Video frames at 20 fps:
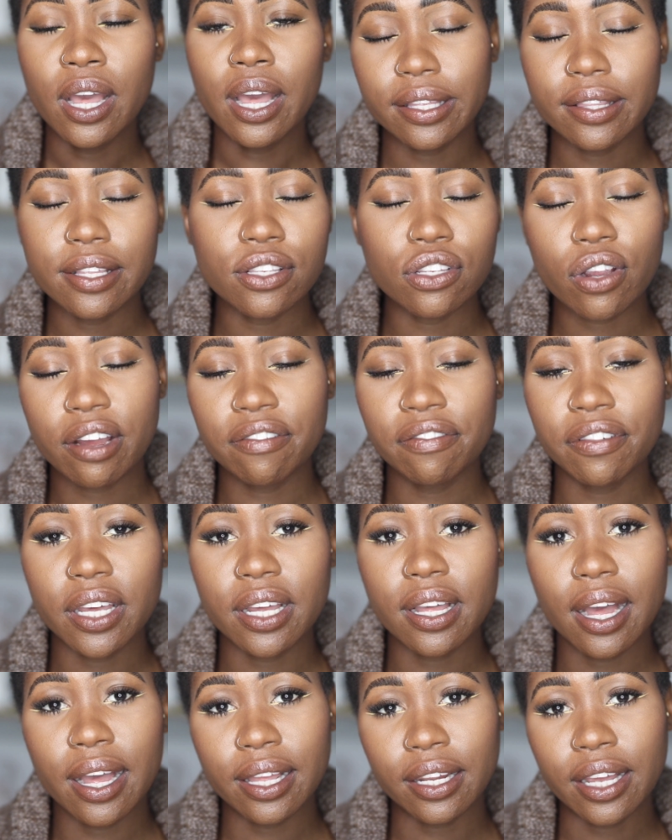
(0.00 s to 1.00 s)
These graphic
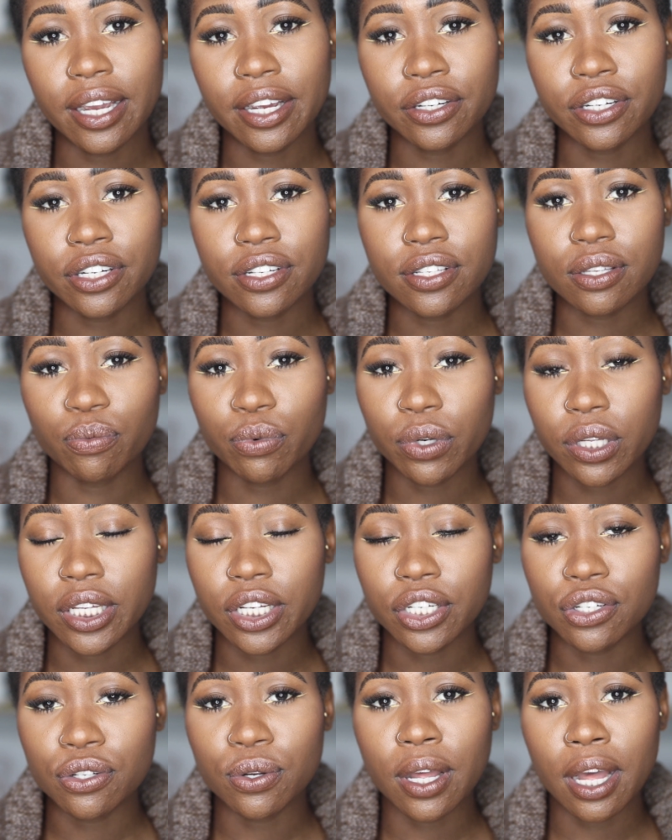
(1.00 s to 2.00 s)
eyeliners really
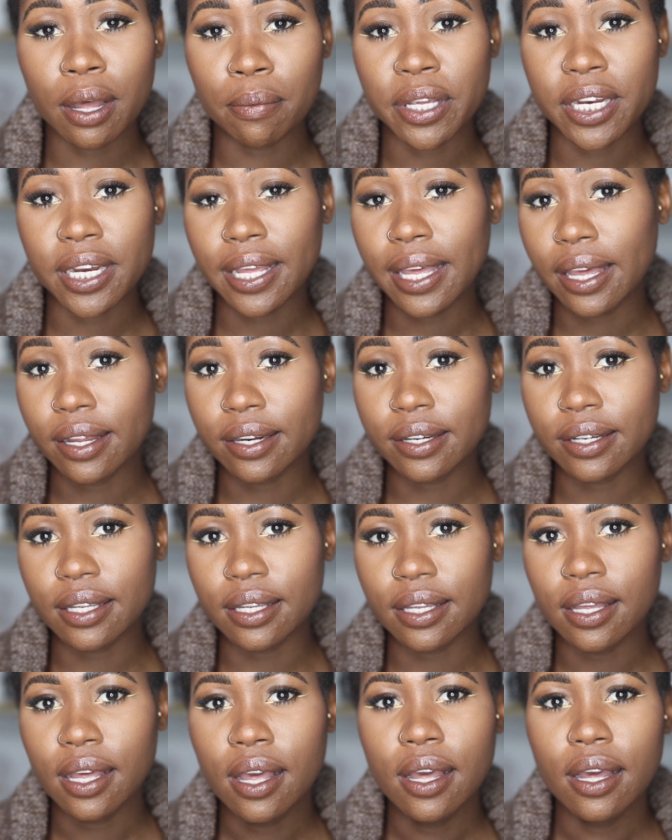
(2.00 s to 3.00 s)
do come in
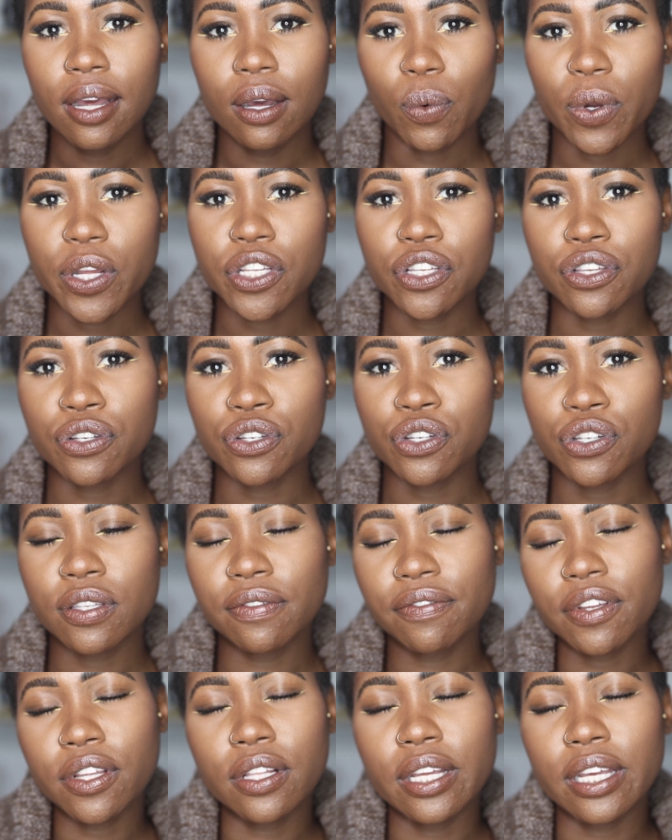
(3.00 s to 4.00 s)
handy when you just
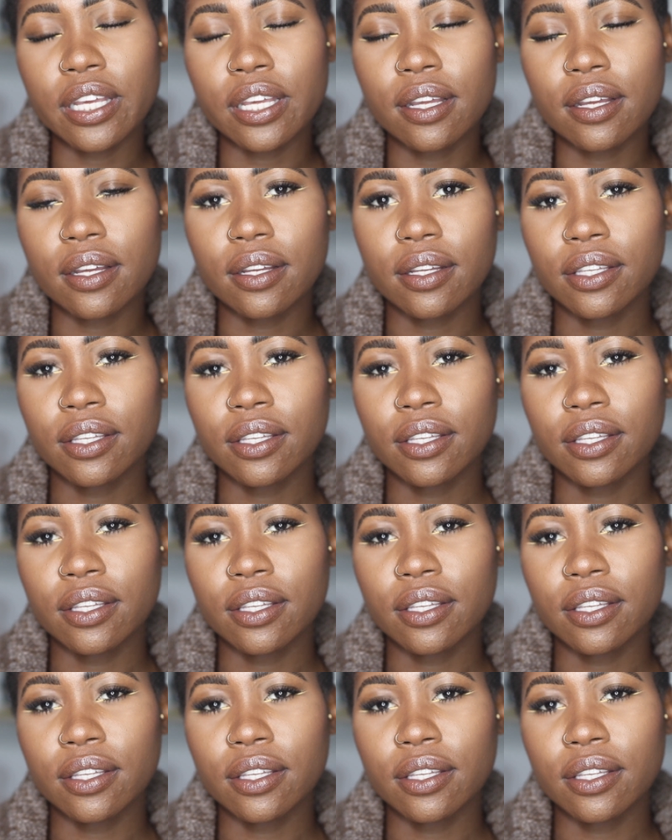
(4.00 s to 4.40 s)
feel like,